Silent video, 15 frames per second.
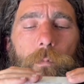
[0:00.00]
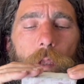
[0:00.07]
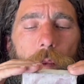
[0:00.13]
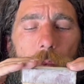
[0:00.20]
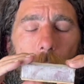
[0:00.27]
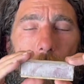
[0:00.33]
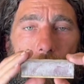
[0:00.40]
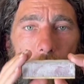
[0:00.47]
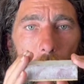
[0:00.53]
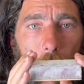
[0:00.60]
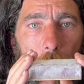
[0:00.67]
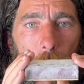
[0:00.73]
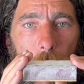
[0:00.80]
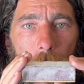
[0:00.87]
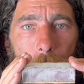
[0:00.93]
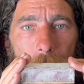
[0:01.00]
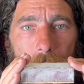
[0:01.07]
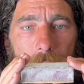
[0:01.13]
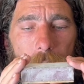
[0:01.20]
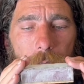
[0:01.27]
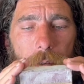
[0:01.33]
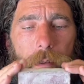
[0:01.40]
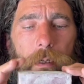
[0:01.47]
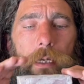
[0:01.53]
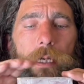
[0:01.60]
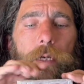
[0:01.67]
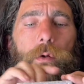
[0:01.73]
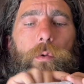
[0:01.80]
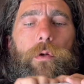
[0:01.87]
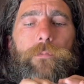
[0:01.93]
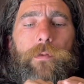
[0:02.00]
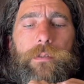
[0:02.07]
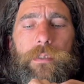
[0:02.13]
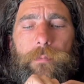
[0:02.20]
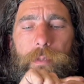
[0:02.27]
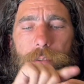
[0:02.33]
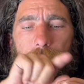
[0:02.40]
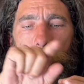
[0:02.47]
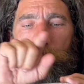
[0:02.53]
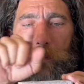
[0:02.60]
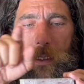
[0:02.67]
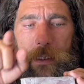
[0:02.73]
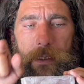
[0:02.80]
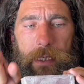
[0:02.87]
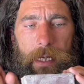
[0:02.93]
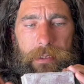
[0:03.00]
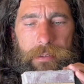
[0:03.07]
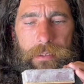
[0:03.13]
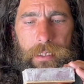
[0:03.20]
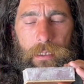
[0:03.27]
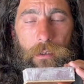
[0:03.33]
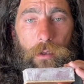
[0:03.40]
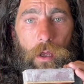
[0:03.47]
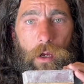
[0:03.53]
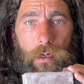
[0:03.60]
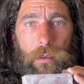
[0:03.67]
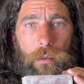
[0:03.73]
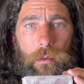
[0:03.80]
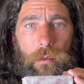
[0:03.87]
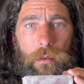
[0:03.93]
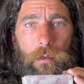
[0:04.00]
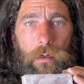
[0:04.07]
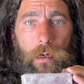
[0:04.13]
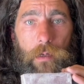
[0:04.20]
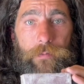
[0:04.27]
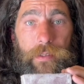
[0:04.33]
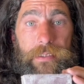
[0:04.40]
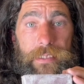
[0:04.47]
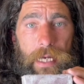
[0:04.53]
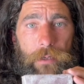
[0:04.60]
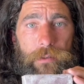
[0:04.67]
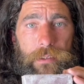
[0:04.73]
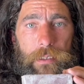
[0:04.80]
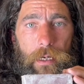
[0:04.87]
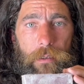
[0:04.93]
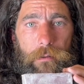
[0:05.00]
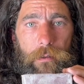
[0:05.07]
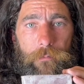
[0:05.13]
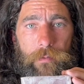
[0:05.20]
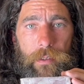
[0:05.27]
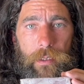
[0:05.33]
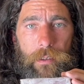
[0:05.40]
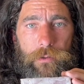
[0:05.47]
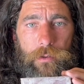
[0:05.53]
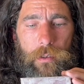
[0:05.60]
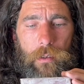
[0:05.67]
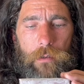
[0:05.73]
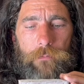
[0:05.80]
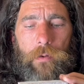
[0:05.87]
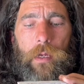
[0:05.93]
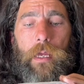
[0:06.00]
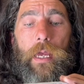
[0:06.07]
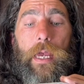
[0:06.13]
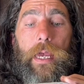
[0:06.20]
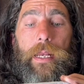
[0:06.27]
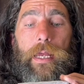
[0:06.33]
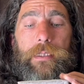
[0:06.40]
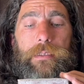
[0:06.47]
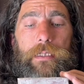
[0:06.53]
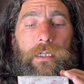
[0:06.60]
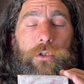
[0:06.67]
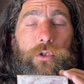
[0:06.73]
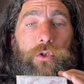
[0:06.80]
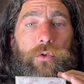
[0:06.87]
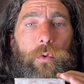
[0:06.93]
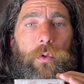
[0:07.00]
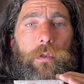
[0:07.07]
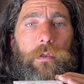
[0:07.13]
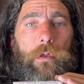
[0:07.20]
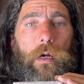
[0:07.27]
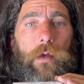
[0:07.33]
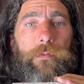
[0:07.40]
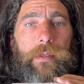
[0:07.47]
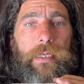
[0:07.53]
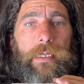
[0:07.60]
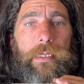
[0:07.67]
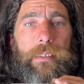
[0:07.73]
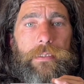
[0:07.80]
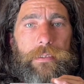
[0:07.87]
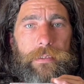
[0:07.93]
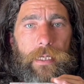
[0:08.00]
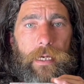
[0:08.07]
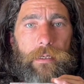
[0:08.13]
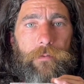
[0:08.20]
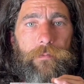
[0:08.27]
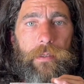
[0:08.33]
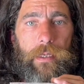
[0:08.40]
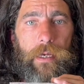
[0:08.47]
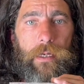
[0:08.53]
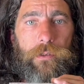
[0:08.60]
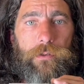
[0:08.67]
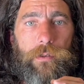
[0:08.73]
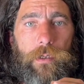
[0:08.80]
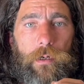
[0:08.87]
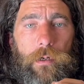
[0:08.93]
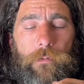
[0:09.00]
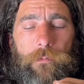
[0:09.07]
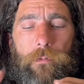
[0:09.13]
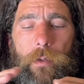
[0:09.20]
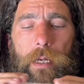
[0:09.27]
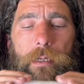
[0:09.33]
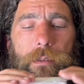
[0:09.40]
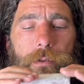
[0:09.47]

The foam will bend. In order for something to bend, it has to get longer on its outside of the edge curve and has to get shorter on the inside of the edge curve, right?